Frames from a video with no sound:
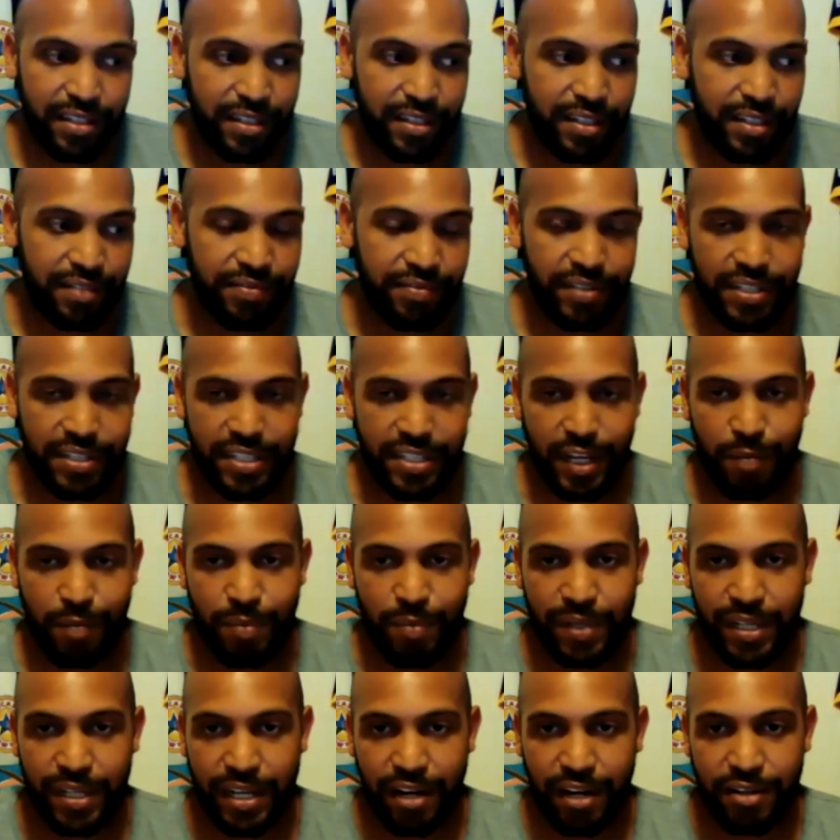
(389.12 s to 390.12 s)
the first
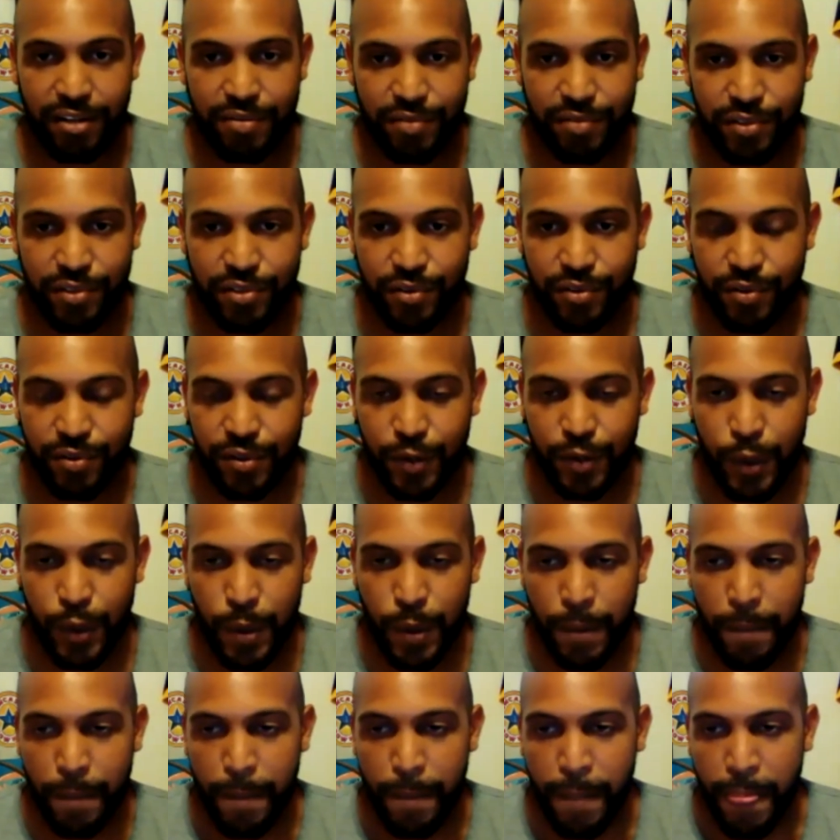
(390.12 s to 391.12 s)
couple of rounds for sure.
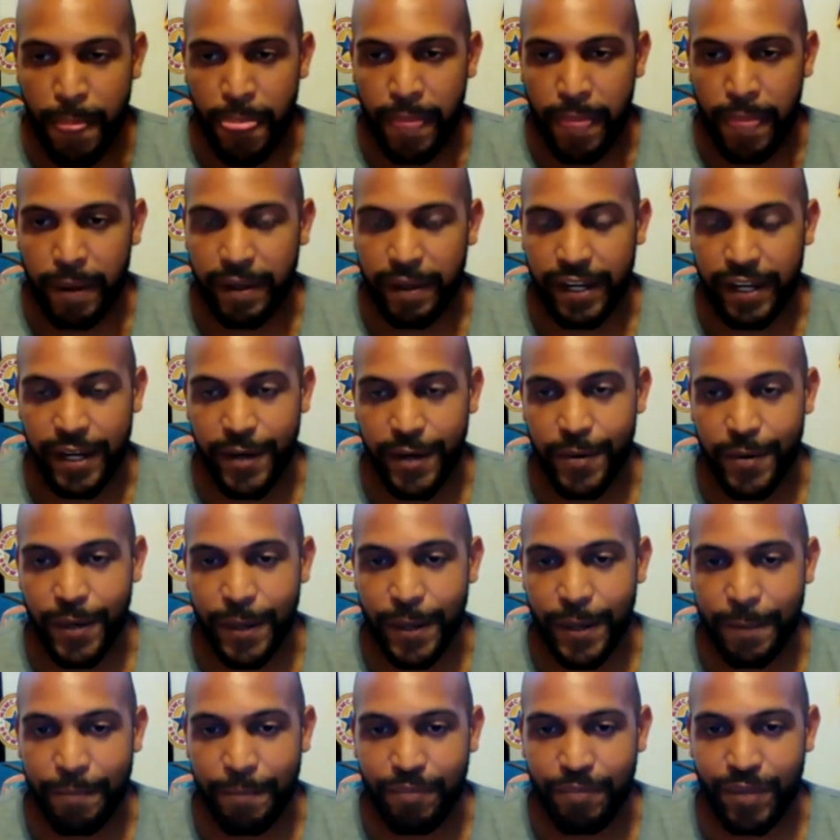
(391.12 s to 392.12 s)
But
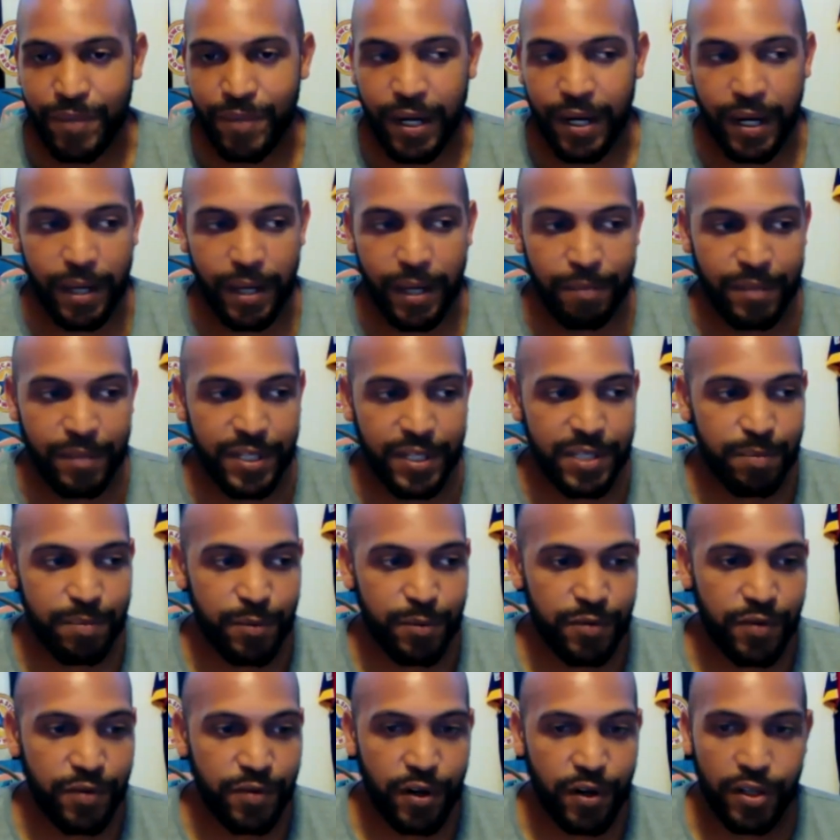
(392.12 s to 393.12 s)
anyway, let's
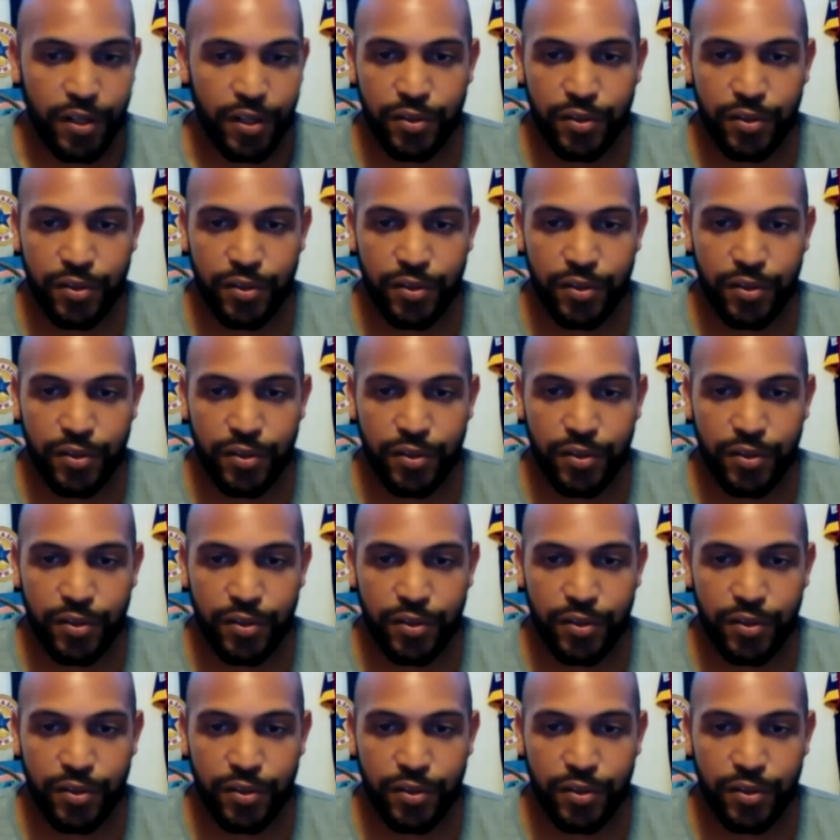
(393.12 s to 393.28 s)
move on